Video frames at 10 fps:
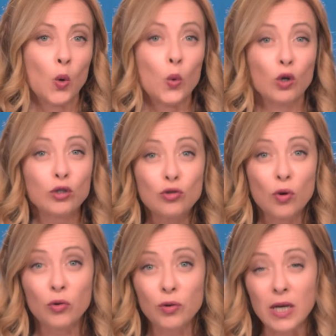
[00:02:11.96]
We also
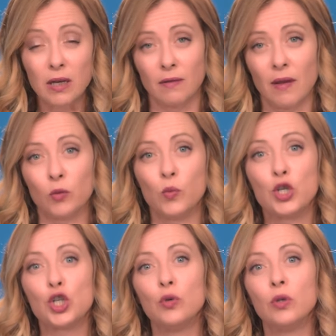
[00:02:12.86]
agree that we
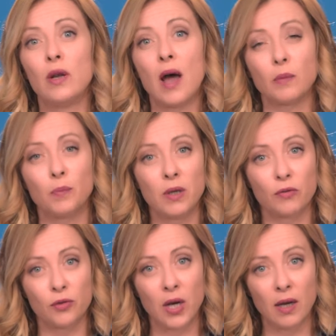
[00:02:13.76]
should not be
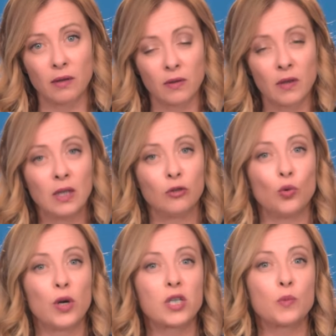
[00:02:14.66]
afraid
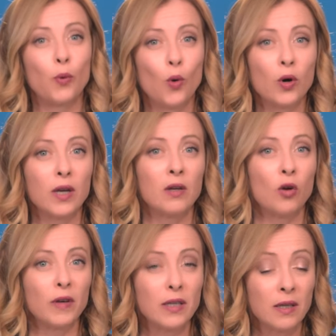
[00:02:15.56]
to explore
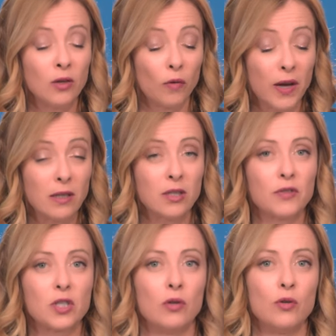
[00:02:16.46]
innov innovative
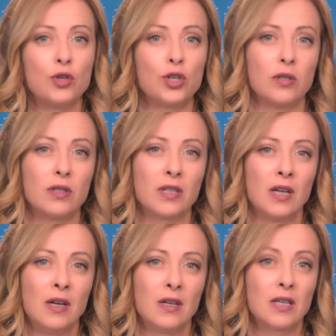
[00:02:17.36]
solutions,
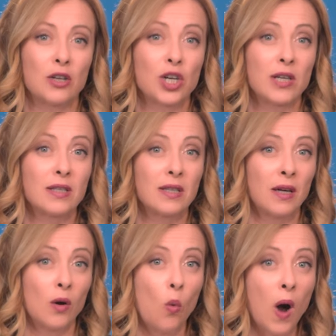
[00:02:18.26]
such as
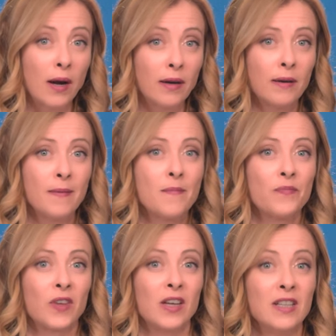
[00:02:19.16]
the one
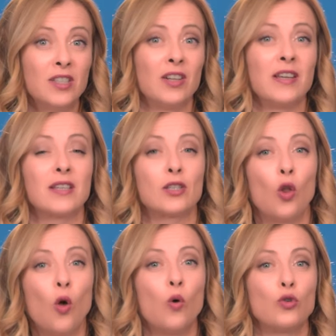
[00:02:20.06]
Italy has
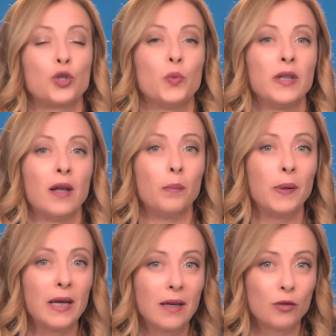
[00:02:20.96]
launched with
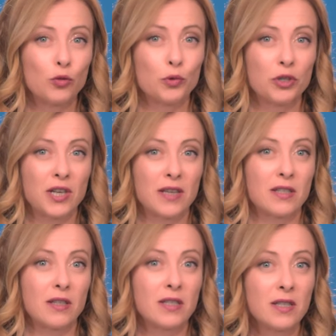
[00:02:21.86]
Albania to
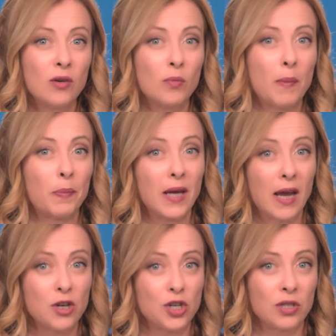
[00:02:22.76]
process asylum
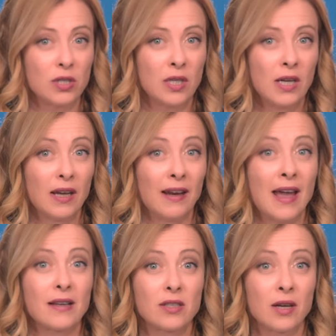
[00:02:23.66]
applications in
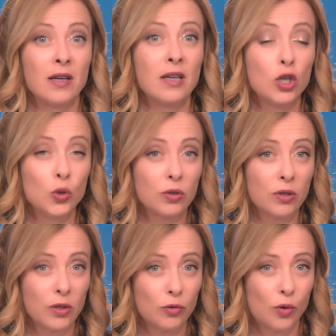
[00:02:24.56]
extra EU
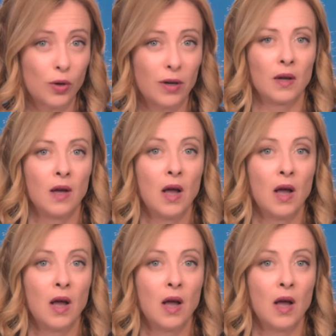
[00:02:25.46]
territory.